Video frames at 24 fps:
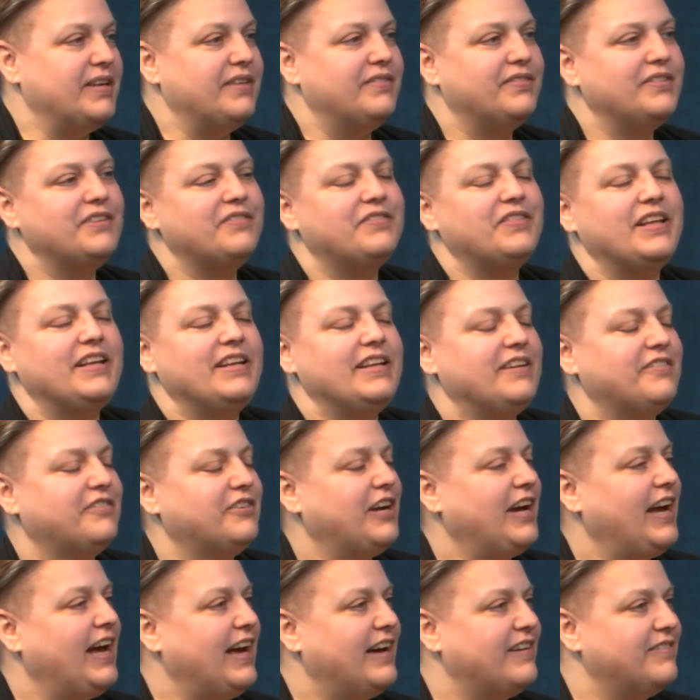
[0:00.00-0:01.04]
even if they never
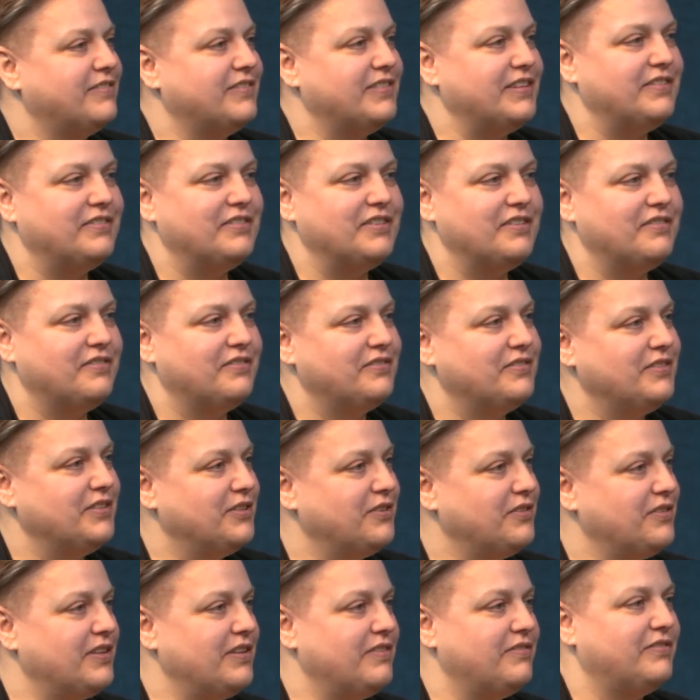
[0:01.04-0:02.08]
have, even if you
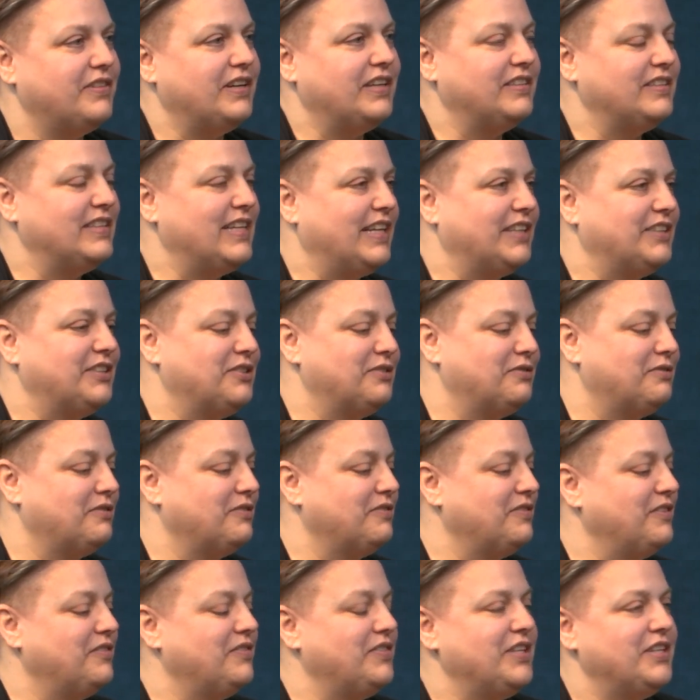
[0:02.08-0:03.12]
know they've filed taxes for
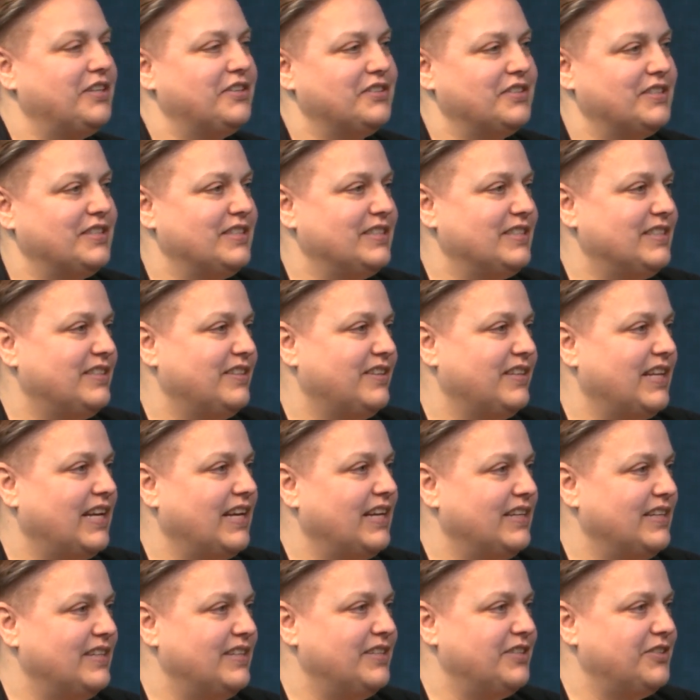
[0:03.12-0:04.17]
50 years, it's still
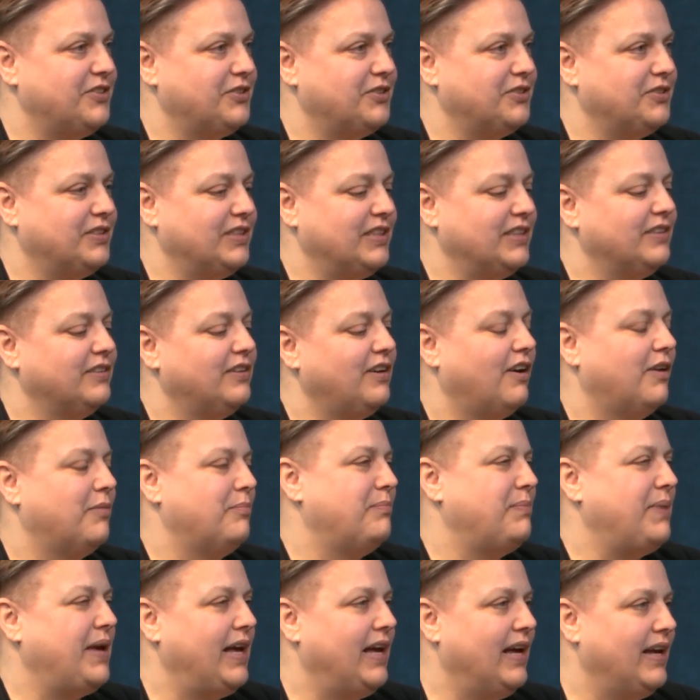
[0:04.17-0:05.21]
that mm-hmm. initial mm -hmm. little
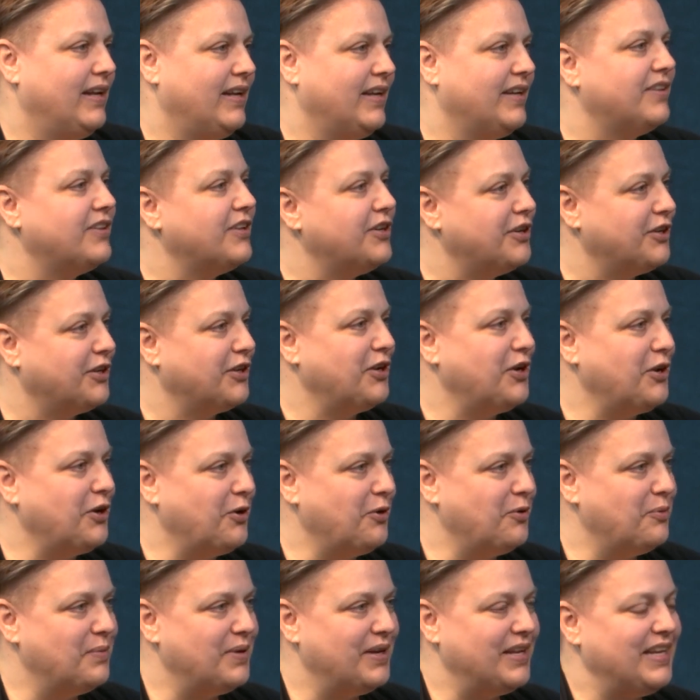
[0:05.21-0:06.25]
panic that you're going to
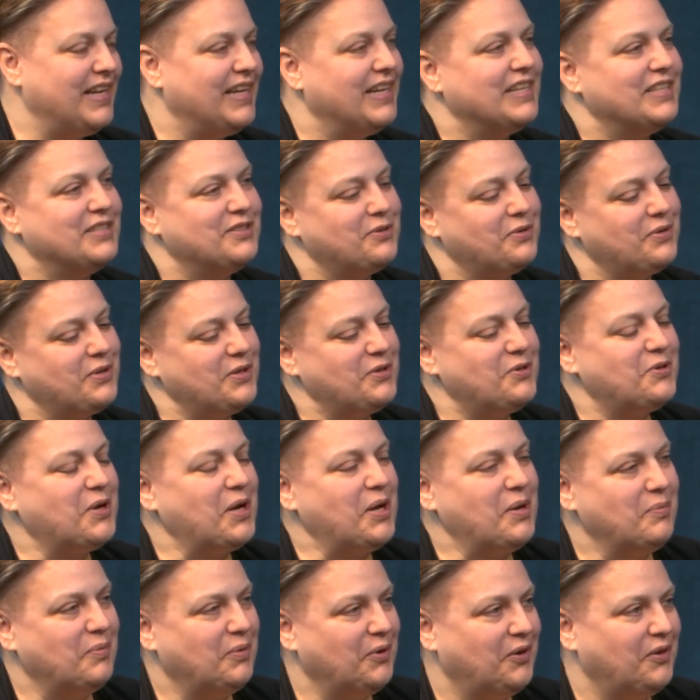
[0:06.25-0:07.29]
owe money, and so they try
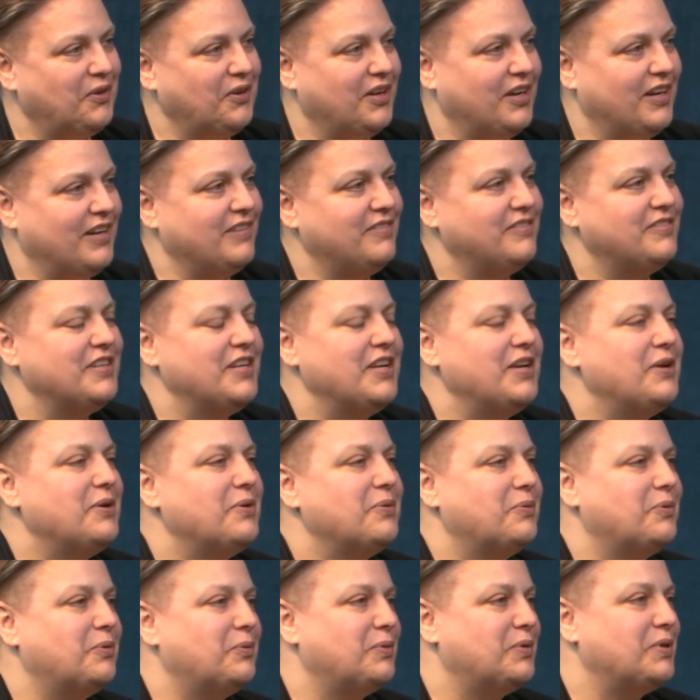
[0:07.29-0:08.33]
and put it off.
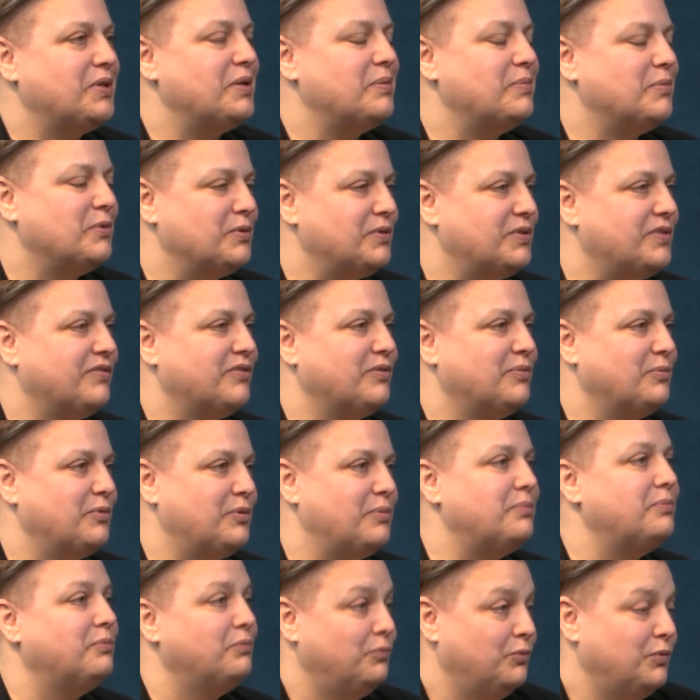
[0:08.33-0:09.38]
When really most of them
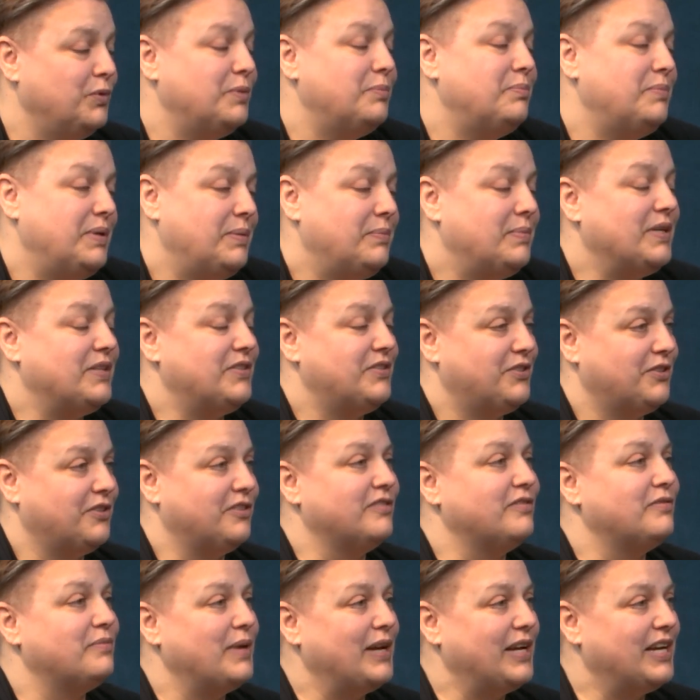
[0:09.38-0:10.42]
would, would be best
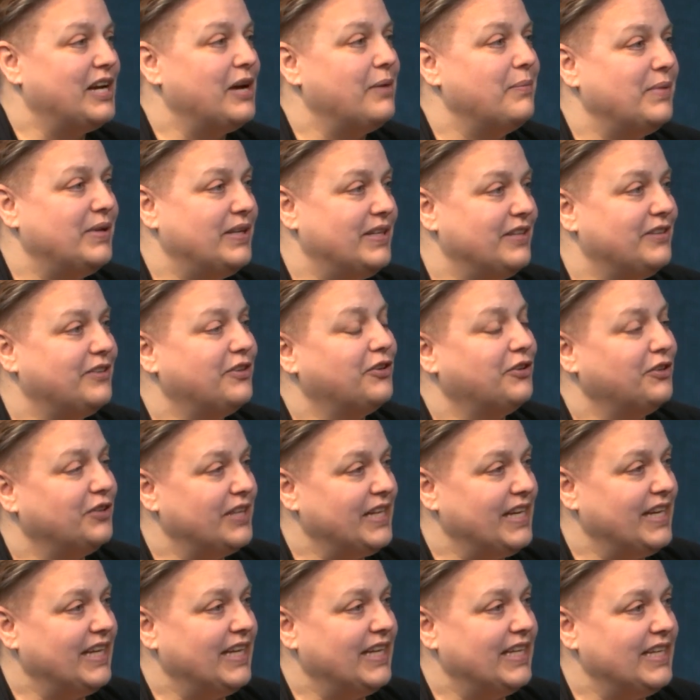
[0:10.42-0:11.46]
served by coming in
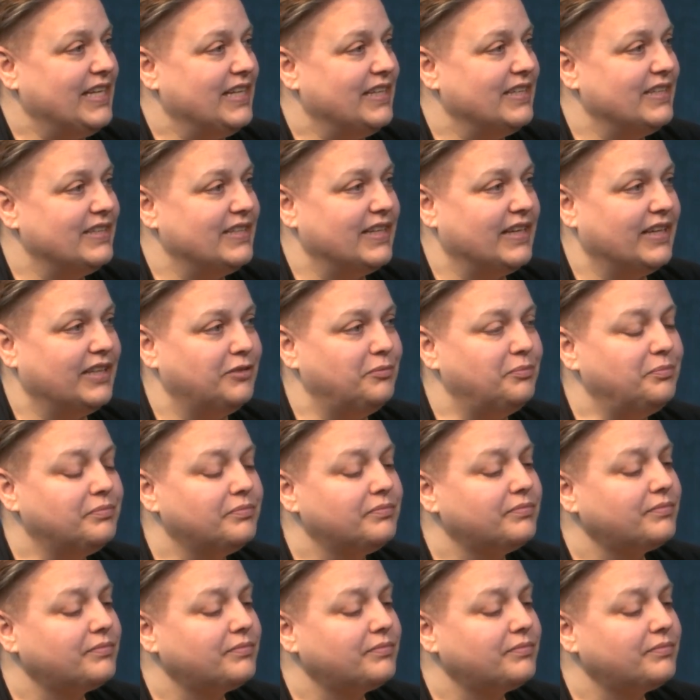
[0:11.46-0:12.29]
early and getting it done.